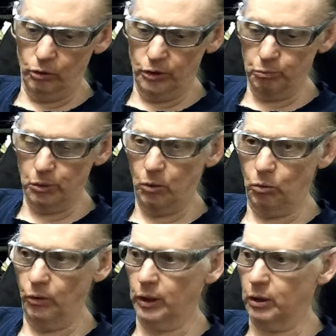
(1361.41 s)
there is
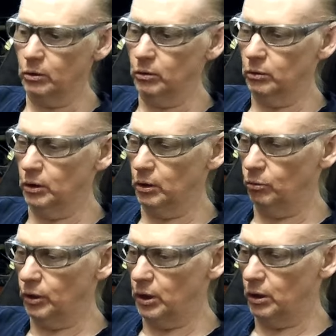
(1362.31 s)
malware that can you
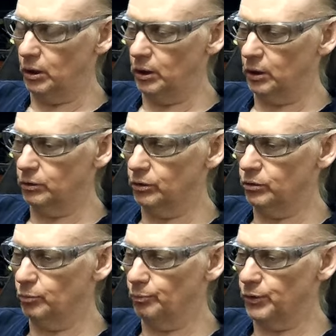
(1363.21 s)
know get in the Linux system.